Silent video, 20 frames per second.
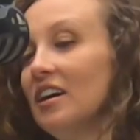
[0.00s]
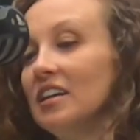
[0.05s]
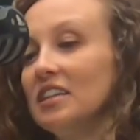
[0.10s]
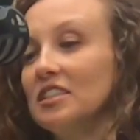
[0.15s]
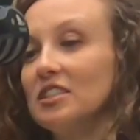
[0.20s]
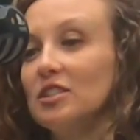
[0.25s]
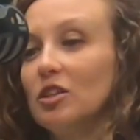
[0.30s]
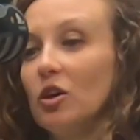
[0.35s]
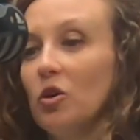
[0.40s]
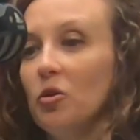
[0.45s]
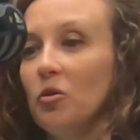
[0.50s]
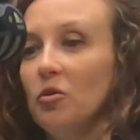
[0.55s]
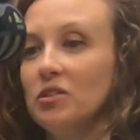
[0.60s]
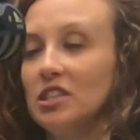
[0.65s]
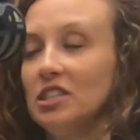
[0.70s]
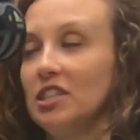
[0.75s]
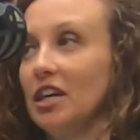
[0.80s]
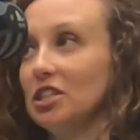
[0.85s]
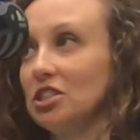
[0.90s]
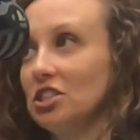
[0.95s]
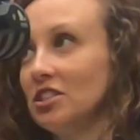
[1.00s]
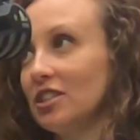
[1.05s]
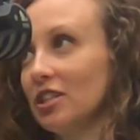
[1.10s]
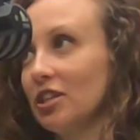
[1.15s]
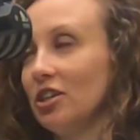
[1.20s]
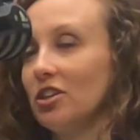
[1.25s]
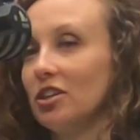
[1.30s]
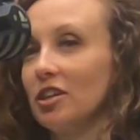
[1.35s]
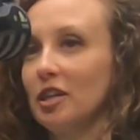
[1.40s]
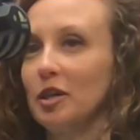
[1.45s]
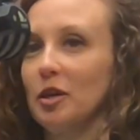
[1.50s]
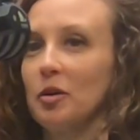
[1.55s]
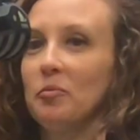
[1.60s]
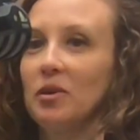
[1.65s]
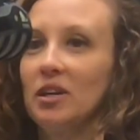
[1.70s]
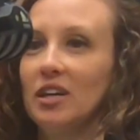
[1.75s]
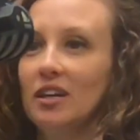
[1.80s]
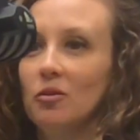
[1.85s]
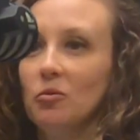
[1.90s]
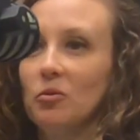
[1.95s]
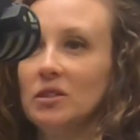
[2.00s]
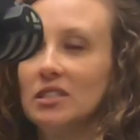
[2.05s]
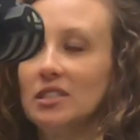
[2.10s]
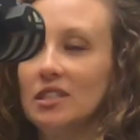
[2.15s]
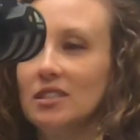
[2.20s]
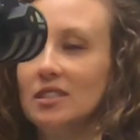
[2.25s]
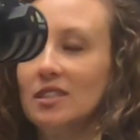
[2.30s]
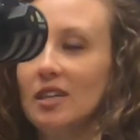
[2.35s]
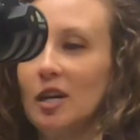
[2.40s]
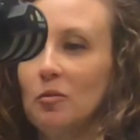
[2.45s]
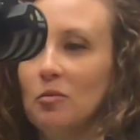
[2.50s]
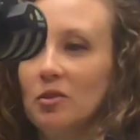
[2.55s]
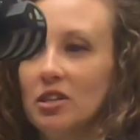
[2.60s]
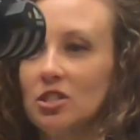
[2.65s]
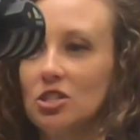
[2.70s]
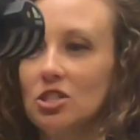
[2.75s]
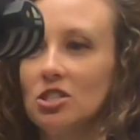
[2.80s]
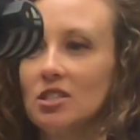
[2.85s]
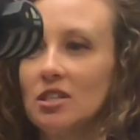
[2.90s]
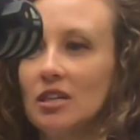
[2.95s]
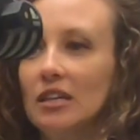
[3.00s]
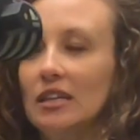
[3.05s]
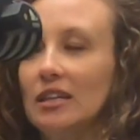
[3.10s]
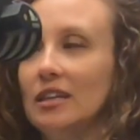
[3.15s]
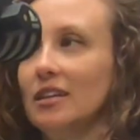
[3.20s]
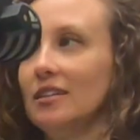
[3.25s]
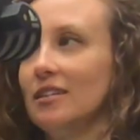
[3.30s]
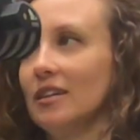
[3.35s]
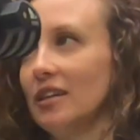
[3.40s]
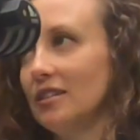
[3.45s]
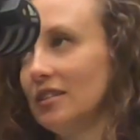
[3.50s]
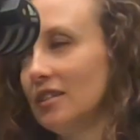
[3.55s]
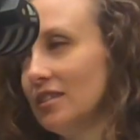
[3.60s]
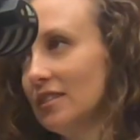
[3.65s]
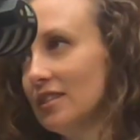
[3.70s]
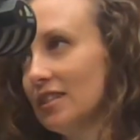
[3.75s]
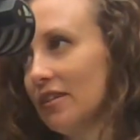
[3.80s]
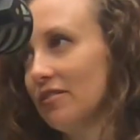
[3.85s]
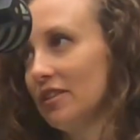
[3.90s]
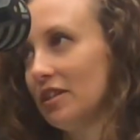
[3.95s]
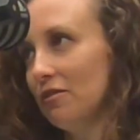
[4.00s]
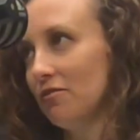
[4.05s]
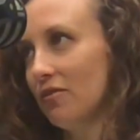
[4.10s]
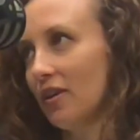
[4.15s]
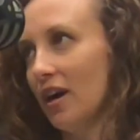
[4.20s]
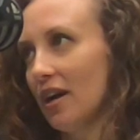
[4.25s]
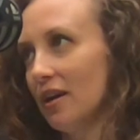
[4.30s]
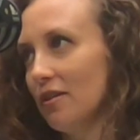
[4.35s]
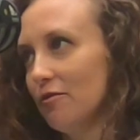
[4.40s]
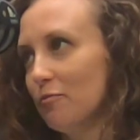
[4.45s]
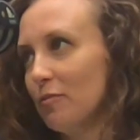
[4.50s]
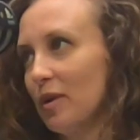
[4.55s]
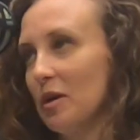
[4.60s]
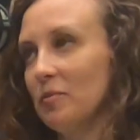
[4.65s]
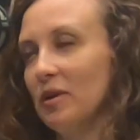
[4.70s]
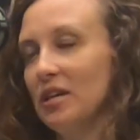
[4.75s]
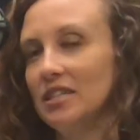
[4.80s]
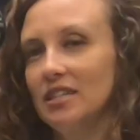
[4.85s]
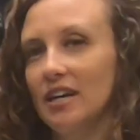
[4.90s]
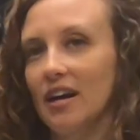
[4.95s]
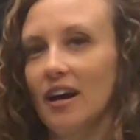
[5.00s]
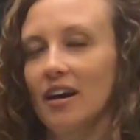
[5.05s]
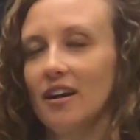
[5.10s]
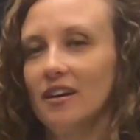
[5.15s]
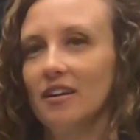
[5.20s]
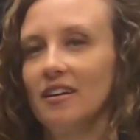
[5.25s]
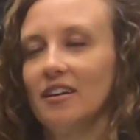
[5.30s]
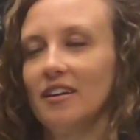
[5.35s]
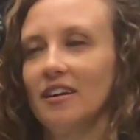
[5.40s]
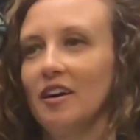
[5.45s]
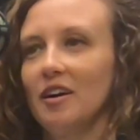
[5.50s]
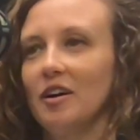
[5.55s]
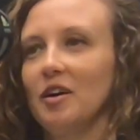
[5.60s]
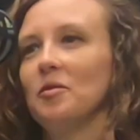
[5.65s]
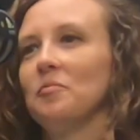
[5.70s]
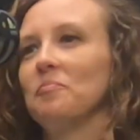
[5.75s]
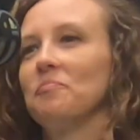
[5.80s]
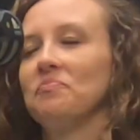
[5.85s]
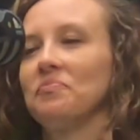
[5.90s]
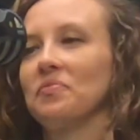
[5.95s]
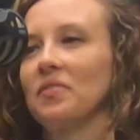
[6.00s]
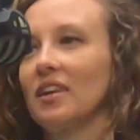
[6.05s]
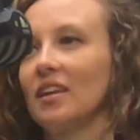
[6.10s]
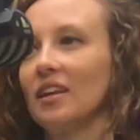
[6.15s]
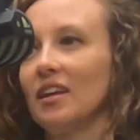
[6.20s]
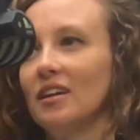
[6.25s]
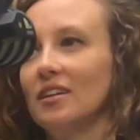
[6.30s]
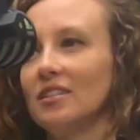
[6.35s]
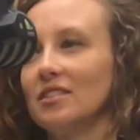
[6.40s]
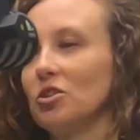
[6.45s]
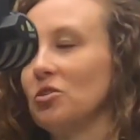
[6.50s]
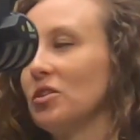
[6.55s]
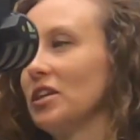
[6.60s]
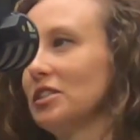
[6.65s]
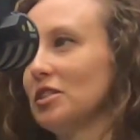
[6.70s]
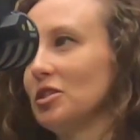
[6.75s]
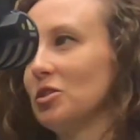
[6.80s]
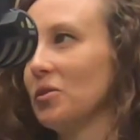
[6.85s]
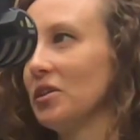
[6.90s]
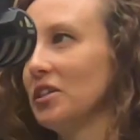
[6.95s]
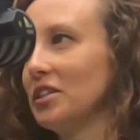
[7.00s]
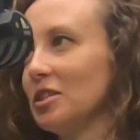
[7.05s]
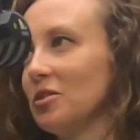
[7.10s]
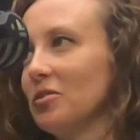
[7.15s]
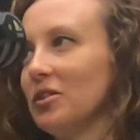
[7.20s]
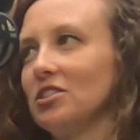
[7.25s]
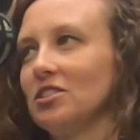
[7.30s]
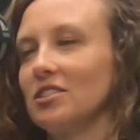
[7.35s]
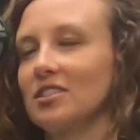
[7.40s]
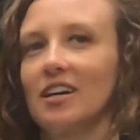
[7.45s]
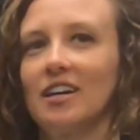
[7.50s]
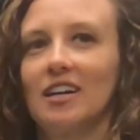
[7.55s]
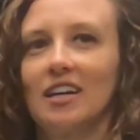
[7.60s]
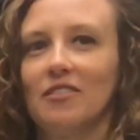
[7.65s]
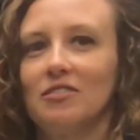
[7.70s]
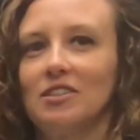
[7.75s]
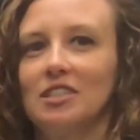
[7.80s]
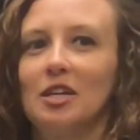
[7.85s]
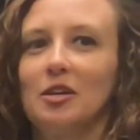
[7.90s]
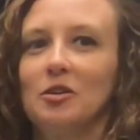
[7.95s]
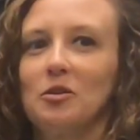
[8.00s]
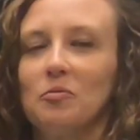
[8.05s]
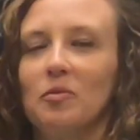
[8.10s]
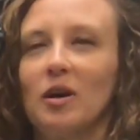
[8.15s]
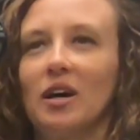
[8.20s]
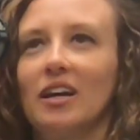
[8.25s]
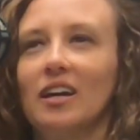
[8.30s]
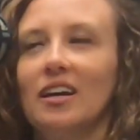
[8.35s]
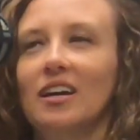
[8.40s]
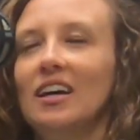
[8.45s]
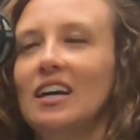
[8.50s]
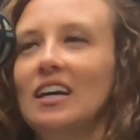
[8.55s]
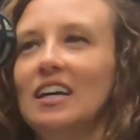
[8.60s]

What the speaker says: So, Detection Security Company was established in 1975 by my dad. It's a great story, so I just kind of have to tell you about it.